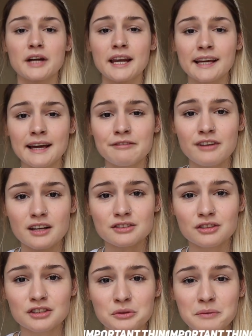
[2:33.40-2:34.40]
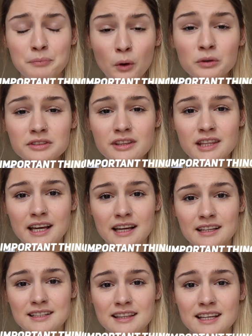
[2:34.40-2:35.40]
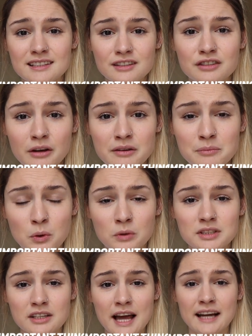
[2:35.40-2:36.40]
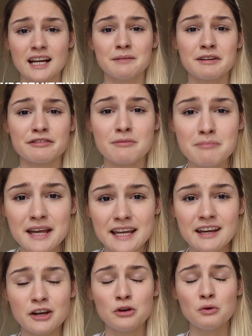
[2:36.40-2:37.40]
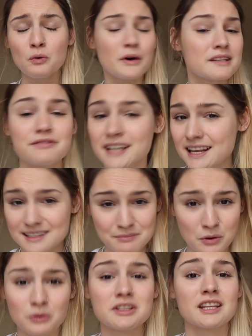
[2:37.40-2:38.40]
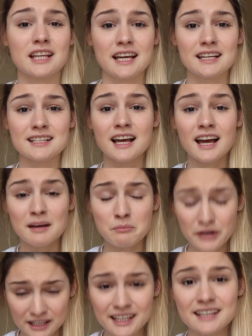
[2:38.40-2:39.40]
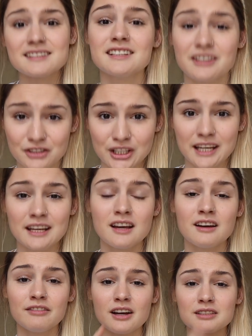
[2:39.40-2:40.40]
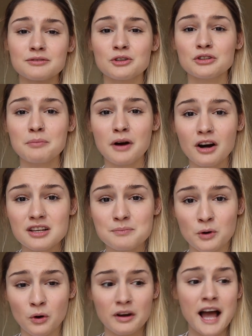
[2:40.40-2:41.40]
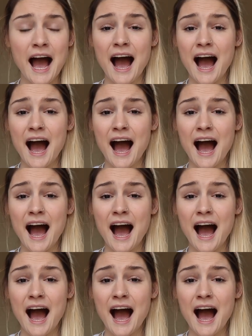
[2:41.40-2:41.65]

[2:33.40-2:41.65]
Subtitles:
we're gonna get first on to important things. These are so important, and coming from me, who always forgets important things, bring these to uni. First of all, your passport.